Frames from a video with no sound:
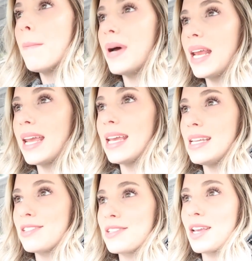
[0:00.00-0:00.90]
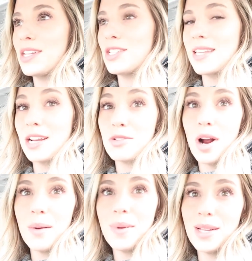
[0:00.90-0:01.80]
But it is just extra
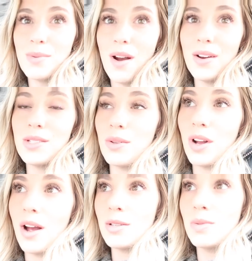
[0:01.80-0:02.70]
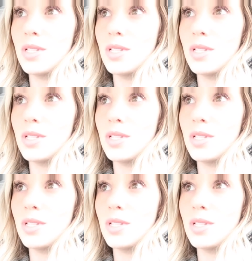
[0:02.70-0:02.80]
hard because we already sold our house.